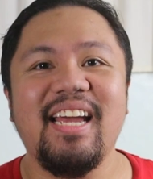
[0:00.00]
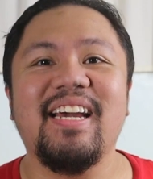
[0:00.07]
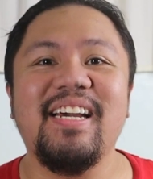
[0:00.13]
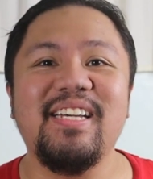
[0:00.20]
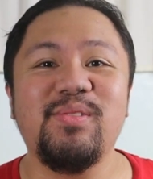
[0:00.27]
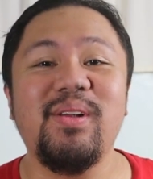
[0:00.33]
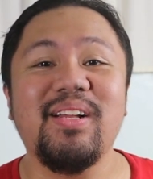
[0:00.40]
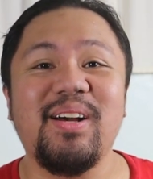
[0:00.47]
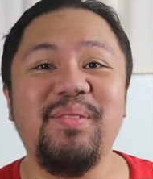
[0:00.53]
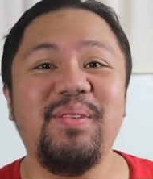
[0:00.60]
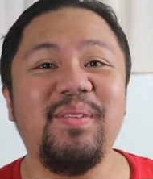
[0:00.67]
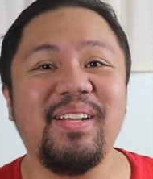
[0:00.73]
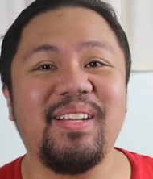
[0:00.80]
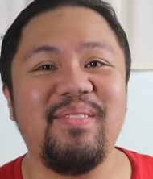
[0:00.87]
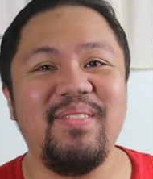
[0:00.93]
Hi guys, welcome
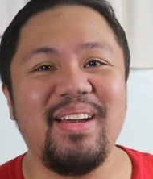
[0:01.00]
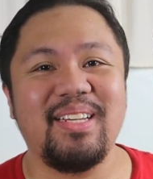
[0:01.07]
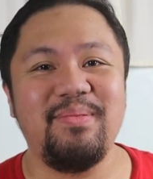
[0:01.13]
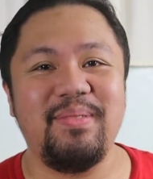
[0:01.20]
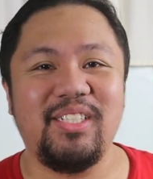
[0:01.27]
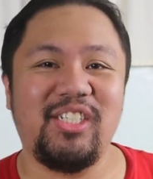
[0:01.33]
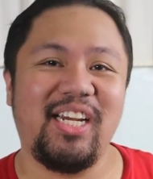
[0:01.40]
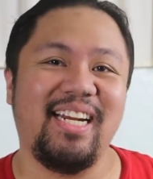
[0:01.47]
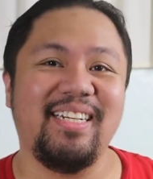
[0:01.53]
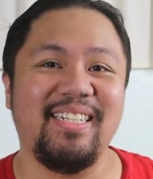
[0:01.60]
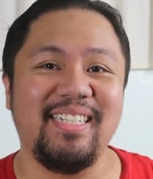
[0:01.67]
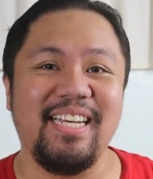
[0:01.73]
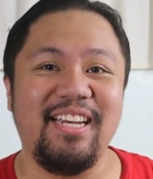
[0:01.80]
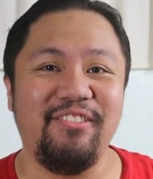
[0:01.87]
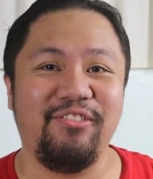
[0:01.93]
or welcome back to my
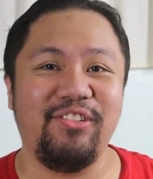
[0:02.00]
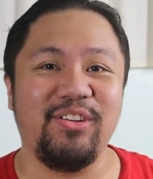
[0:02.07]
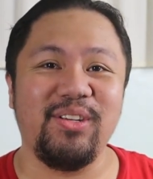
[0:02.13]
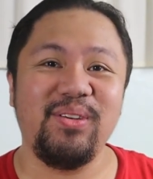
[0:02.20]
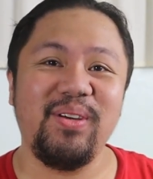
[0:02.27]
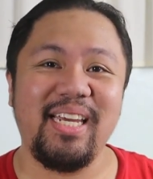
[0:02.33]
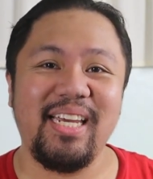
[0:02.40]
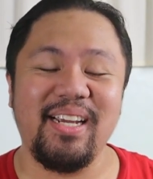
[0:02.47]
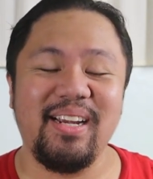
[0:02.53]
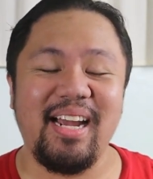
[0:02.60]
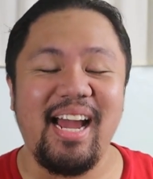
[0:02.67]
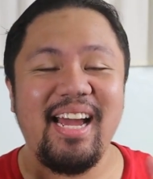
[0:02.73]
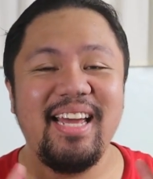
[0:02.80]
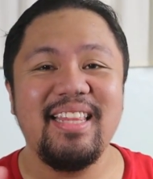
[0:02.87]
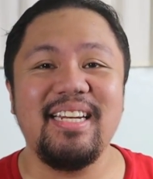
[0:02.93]
channel. If you're new here,
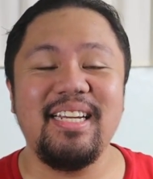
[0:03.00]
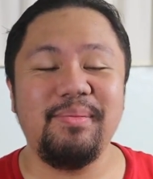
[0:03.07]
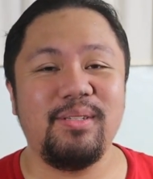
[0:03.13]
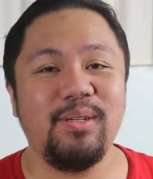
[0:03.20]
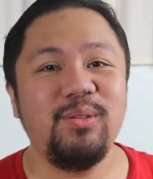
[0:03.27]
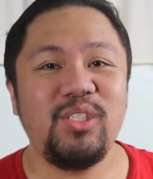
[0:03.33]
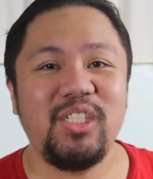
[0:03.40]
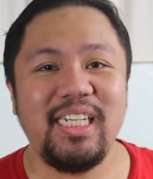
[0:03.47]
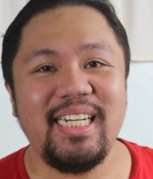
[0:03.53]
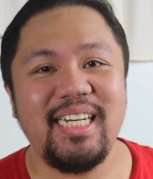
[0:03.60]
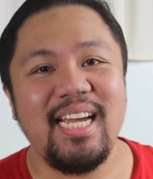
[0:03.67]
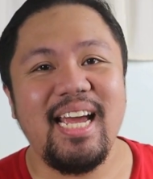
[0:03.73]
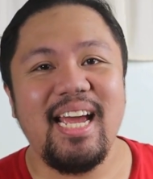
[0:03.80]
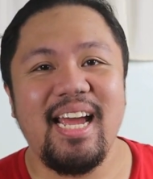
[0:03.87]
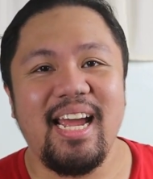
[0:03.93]
hi, the name's
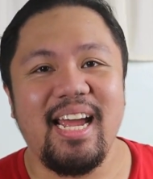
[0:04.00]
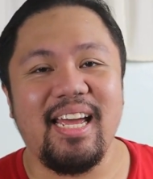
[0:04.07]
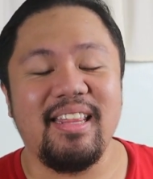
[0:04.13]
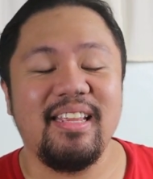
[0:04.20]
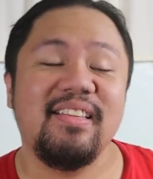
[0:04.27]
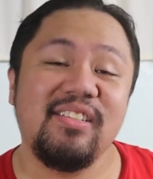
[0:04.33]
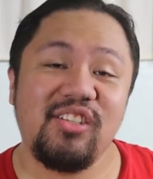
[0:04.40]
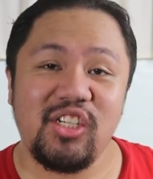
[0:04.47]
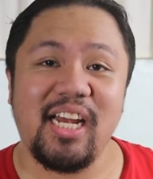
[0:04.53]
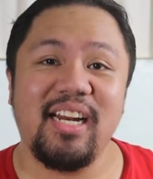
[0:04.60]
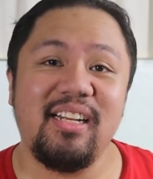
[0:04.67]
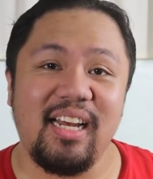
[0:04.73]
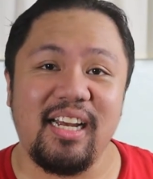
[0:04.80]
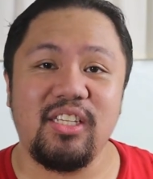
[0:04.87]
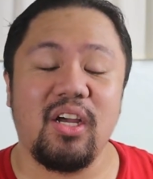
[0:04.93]
Oshin, and in this
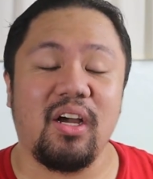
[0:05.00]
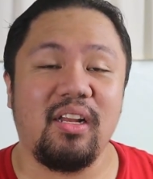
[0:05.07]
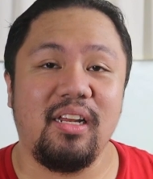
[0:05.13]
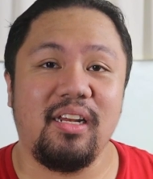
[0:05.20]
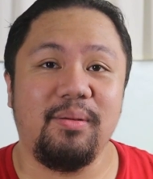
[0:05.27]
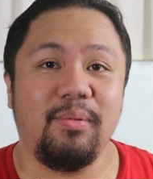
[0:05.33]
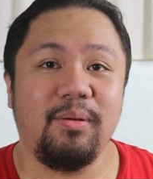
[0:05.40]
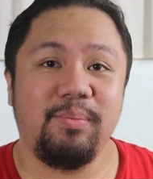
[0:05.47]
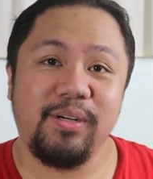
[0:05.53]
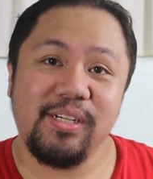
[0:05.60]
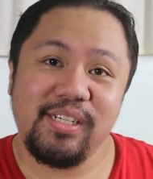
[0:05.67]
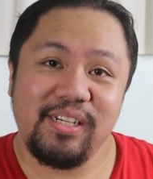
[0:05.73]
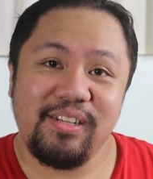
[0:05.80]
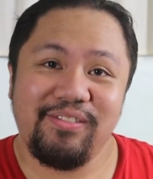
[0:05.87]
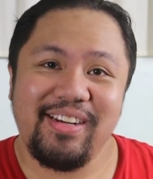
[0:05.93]
channel, I talk a lot about
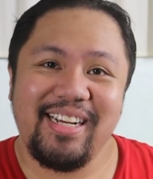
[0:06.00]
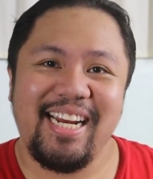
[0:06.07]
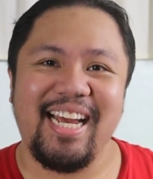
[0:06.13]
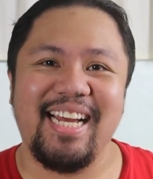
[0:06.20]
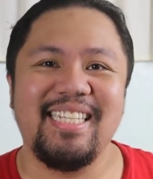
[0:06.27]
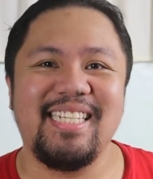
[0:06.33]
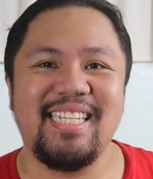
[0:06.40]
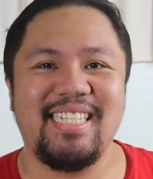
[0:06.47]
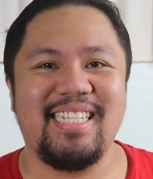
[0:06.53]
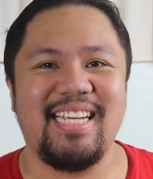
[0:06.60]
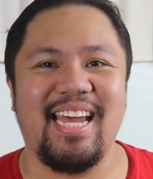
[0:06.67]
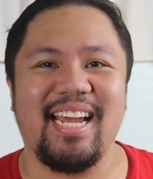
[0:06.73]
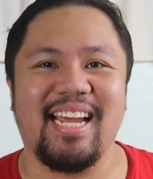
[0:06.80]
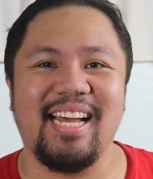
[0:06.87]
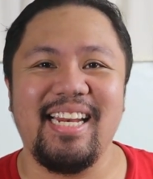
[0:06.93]
personal finance,
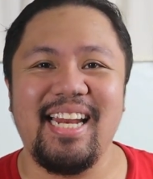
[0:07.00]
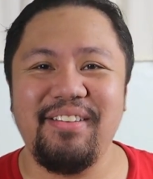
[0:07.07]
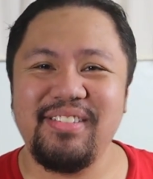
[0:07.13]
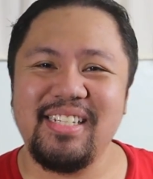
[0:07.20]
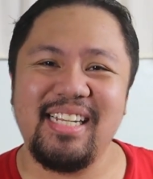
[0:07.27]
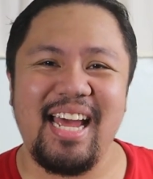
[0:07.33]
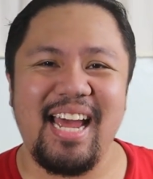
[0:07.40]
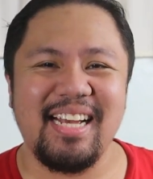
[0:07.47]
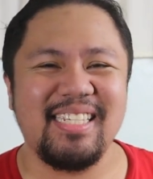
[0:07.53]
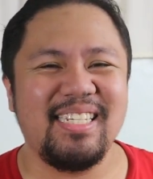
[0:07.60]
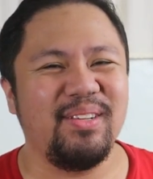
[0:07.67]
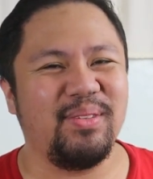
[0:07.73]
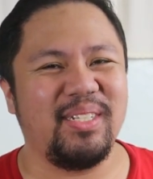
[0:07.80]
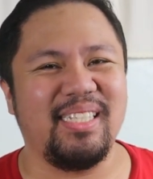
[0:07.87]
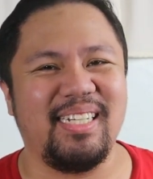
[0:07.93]
tech, lifestyle
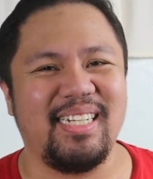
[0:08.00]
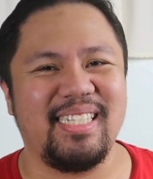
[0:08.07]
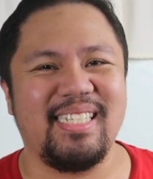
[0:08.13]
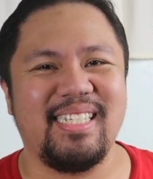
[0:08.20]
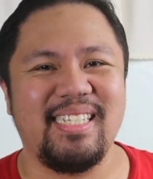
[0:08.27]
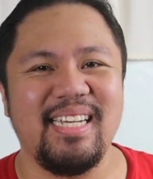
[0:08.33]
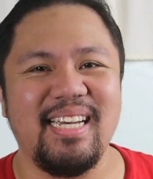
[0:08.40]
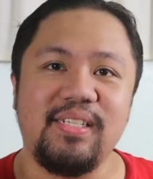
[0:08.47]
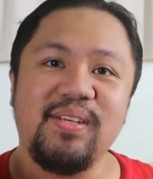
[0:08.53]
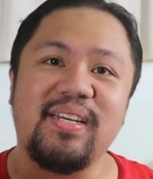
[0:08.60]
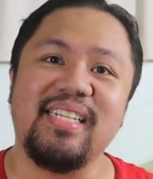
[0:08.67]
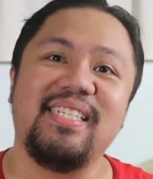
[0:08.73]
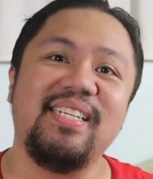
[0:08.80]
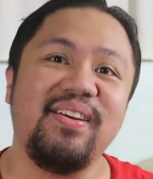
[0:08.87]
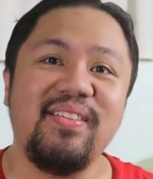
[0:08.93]
hacks, and whatnots. As you
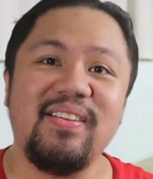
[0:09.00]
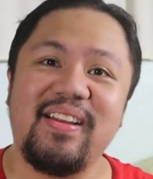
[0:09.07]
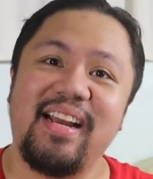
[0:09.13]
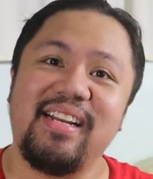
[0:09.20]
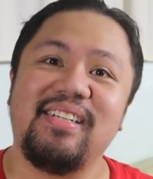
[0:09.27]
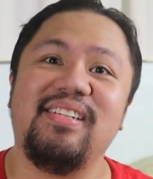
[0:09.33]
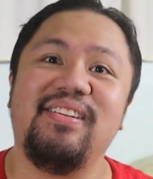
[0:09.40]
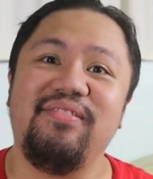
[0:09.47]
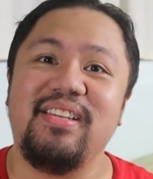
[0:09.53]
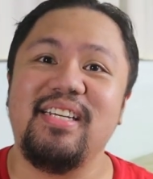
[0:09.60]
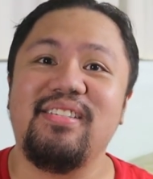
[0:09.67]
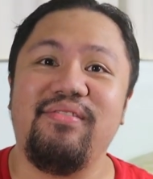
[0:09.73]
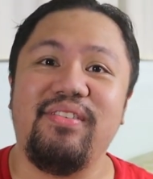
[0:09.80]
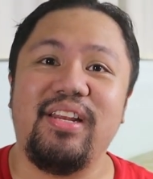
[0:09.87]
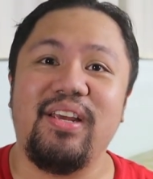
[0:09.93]
can see on the title of
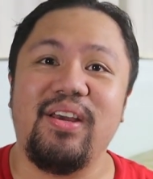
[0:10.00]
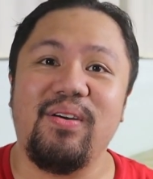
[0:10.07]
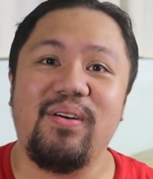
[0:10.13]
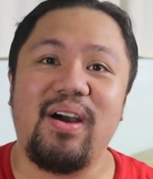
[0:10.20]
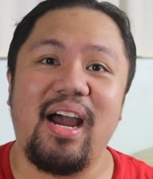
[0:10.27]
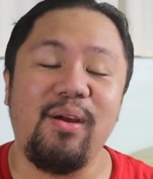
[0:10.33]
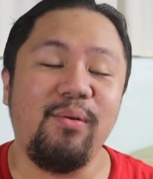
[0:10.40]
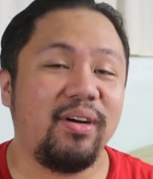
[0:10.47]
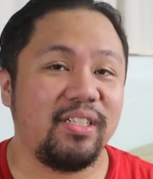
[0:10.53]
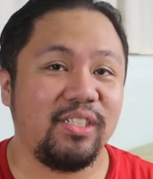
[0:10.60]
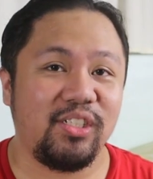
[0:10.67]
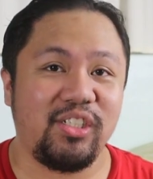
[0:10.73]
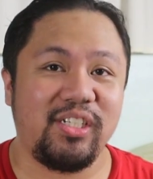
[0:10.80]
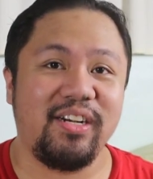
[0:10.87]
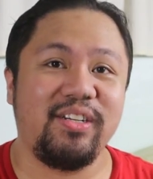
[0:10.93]
this video, I
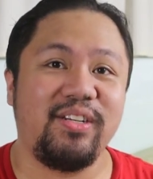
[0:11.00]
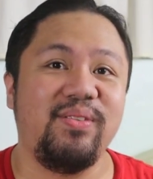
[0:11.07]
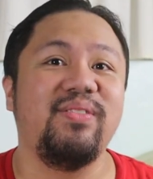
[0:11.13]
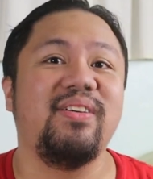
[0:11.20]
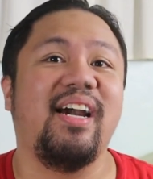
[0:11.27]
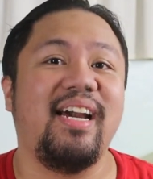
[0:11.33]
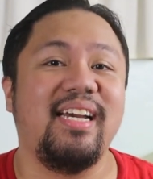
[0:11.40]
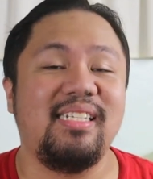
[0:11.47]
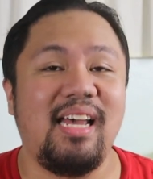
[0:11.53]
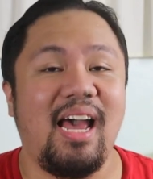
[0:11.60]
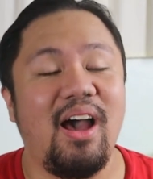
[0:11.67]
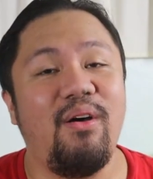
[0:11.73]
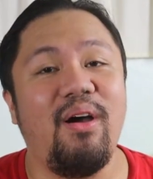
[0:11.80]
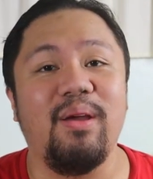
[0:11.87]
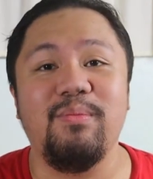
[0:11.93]
wanted to share to you guys
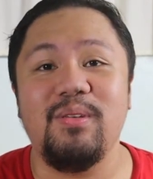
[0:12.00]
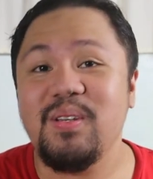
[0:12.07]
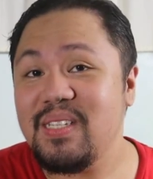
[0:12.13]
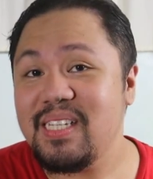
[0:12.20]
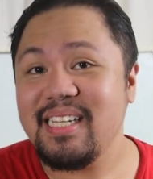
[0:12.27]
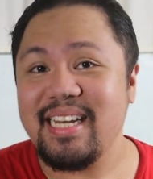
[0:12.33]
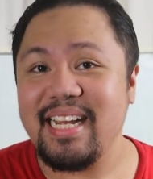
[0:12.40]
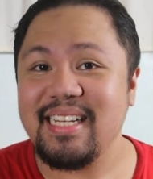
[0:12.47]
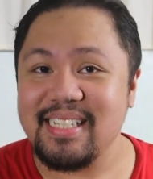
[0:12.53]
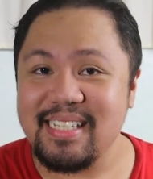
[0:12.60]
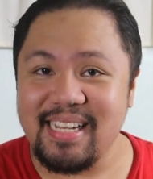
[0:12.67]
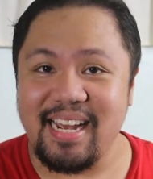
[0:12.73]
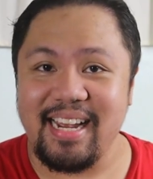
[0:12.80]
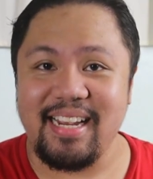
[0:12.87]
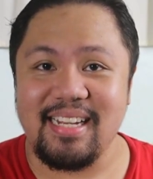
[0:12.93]
how I'm using data
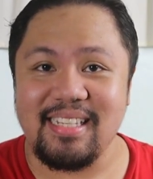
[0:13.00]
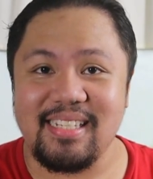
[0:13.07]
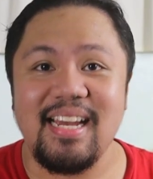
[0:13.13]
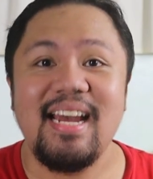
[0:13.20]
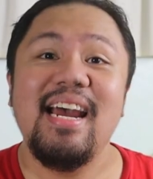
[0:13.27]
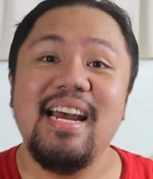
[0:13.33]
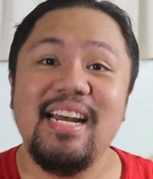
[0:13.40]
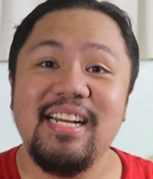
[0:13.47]
science